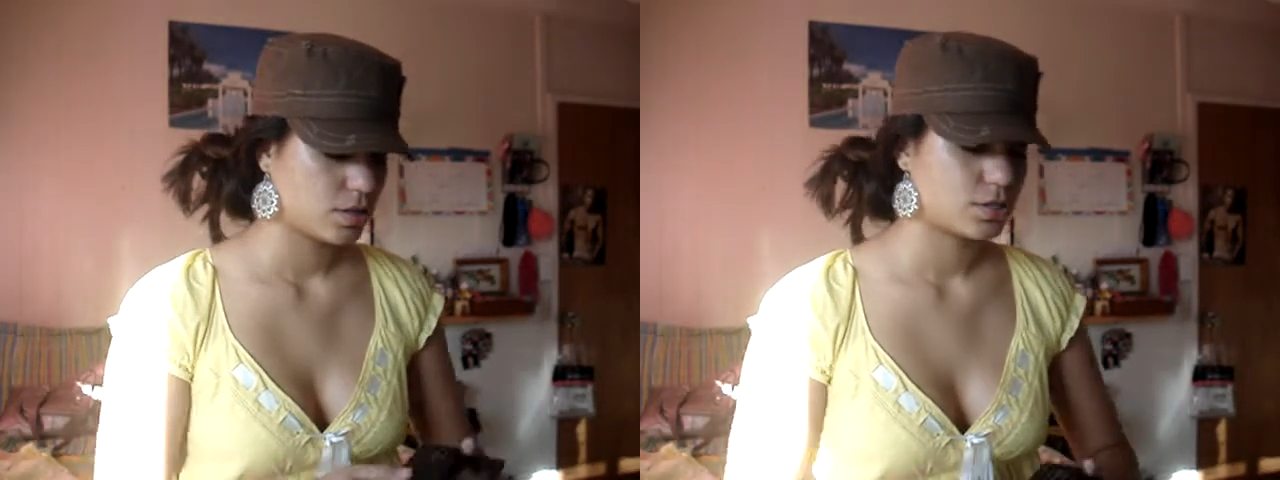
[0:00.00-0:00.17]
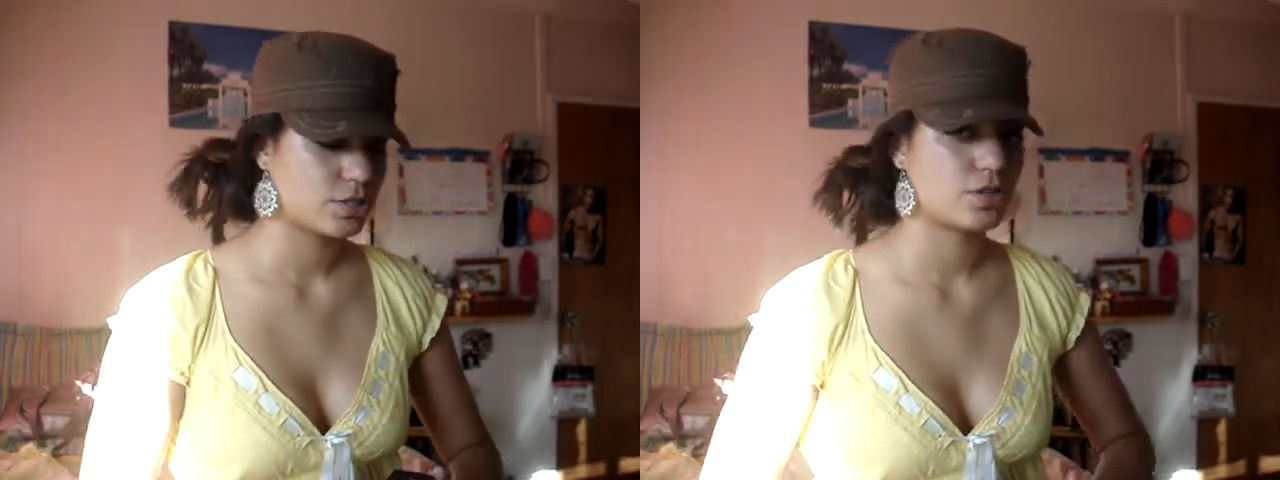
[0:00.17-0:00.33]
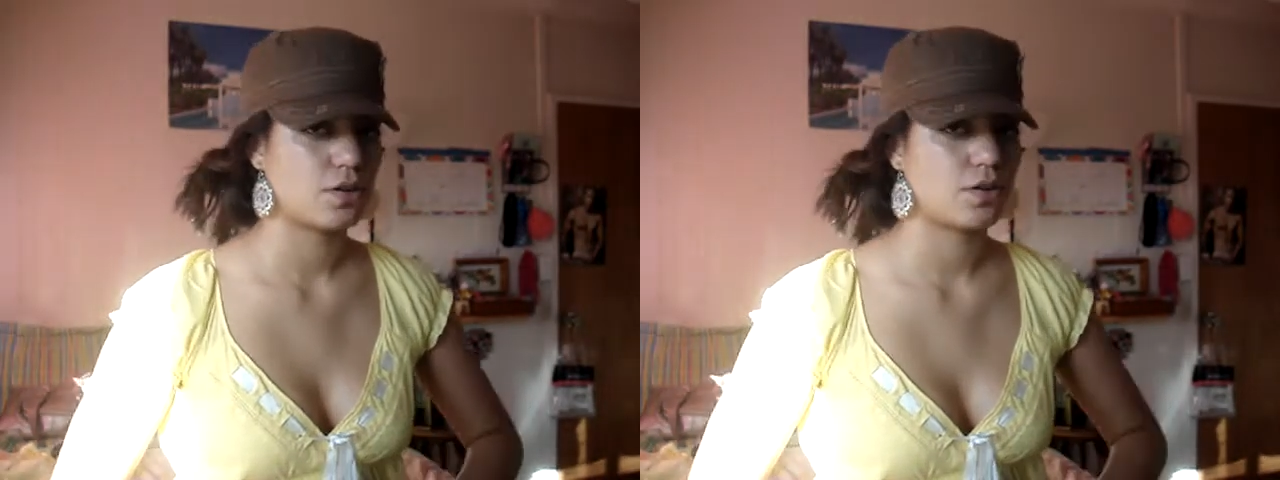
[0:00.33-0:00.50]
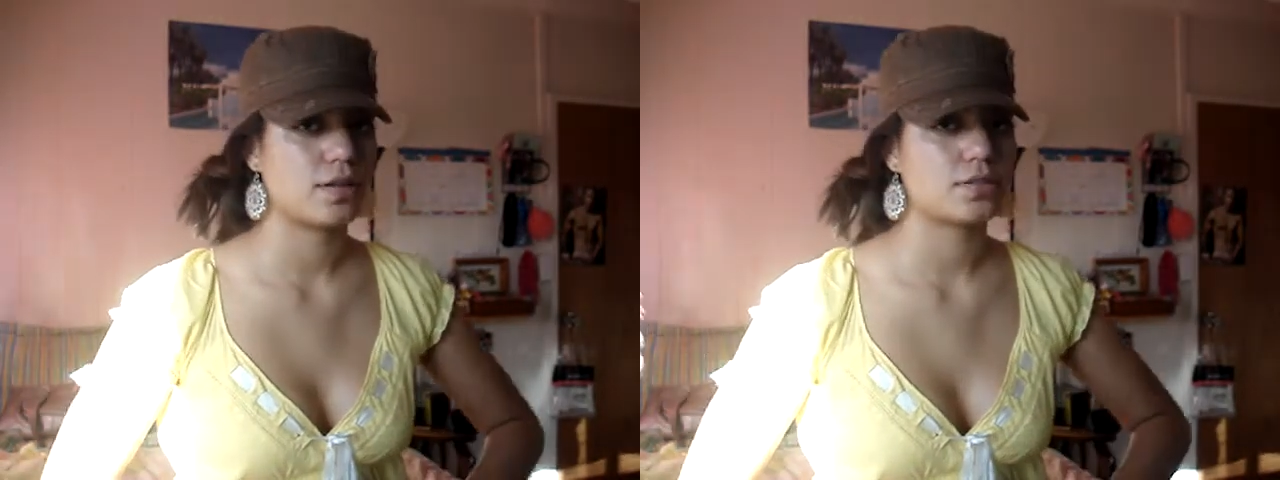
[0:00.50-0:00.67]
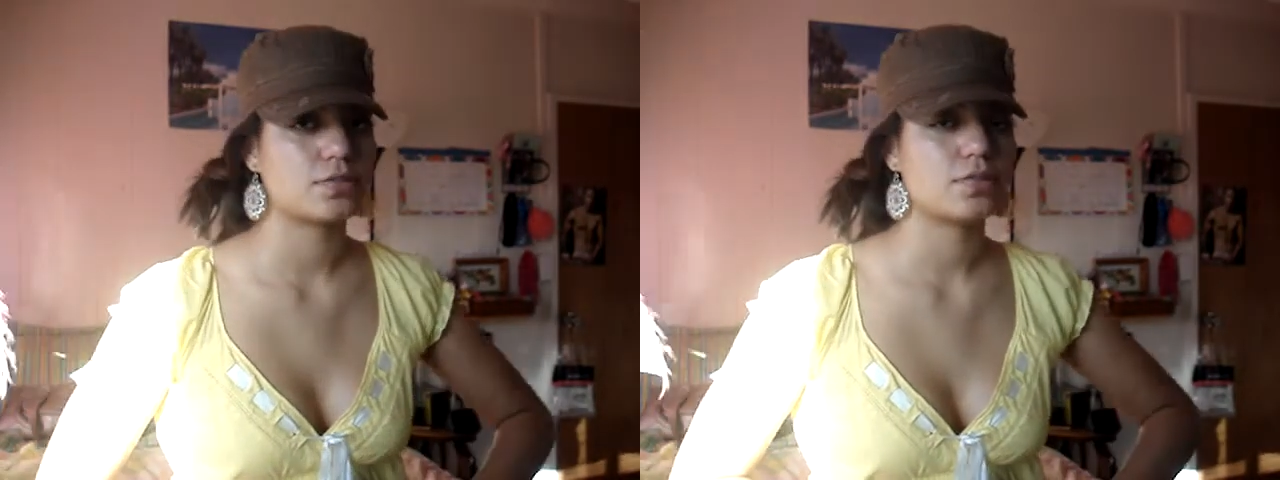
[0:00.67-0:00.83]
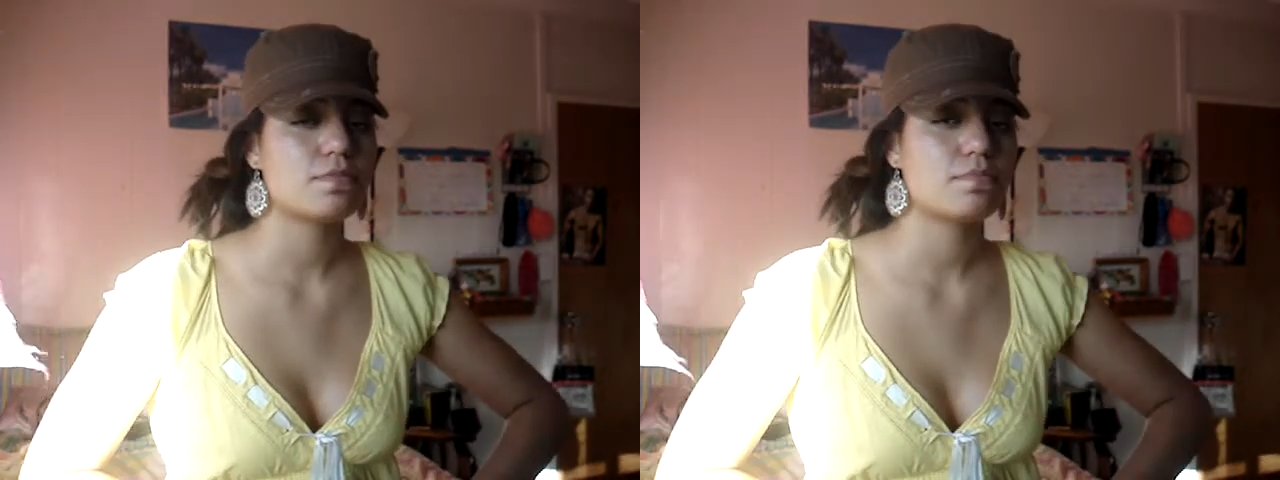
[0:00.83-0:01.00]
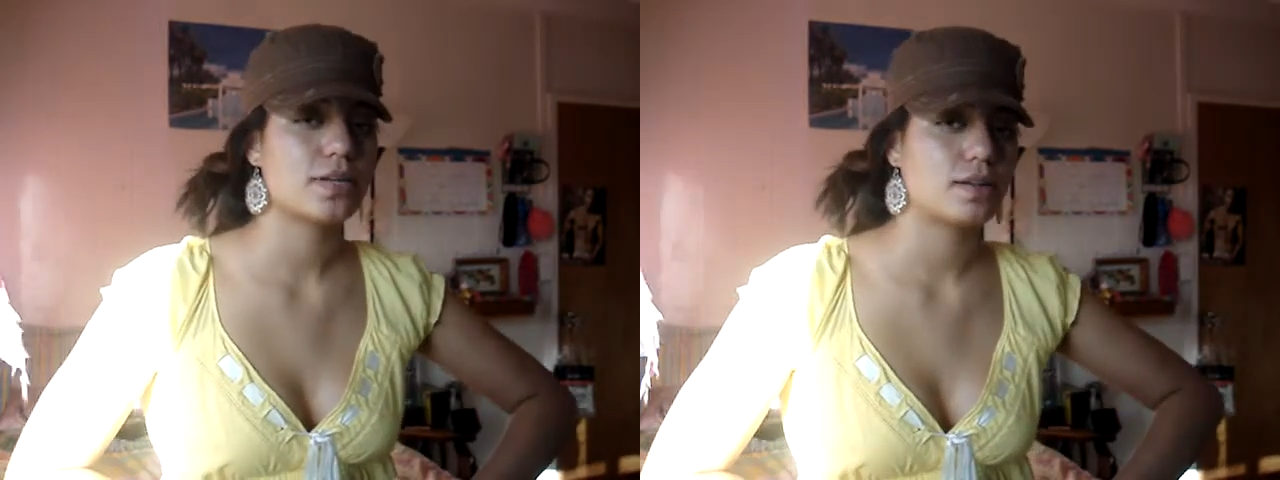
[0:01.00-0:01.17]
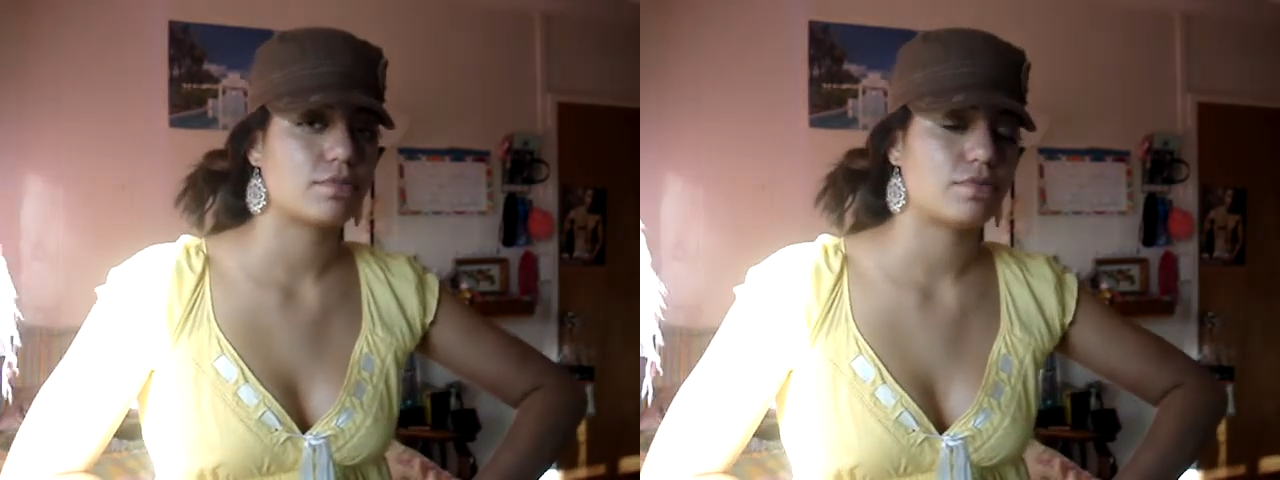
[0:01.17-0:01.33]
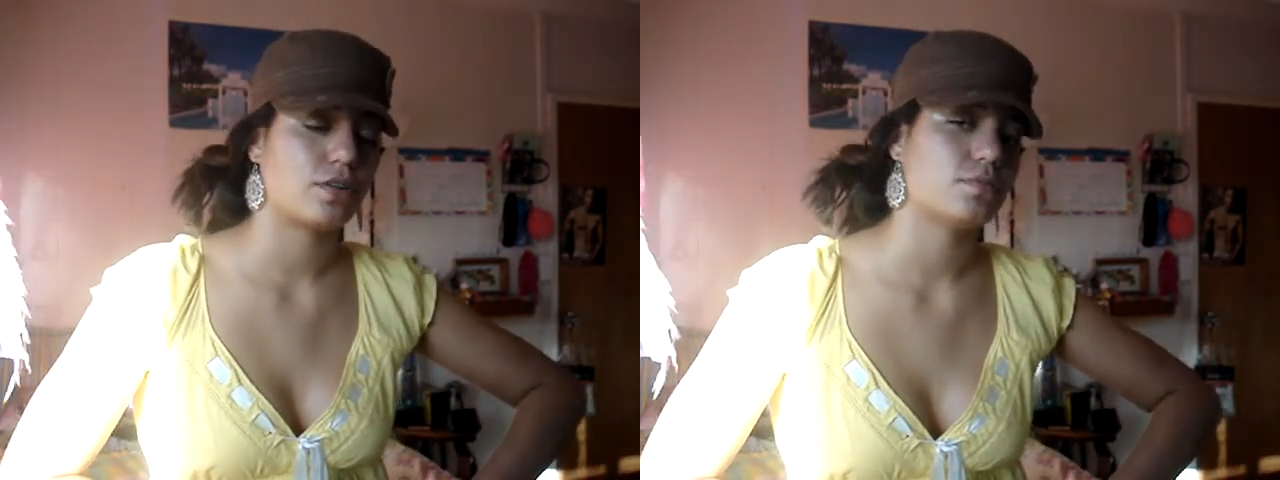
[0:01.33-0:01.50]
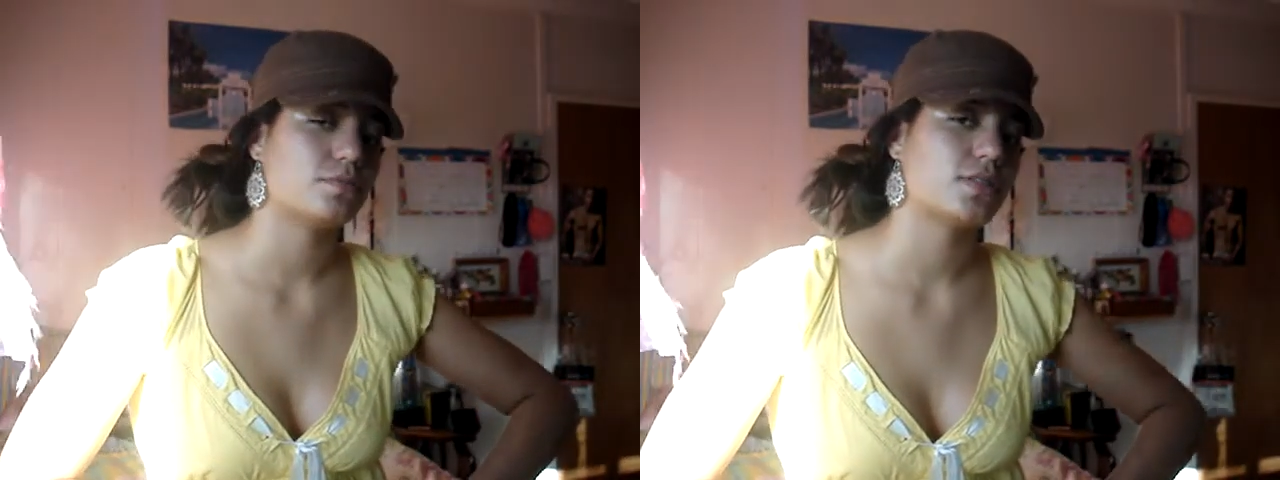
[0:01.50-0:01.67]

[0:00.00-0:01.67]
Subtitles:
So that's what the medium volume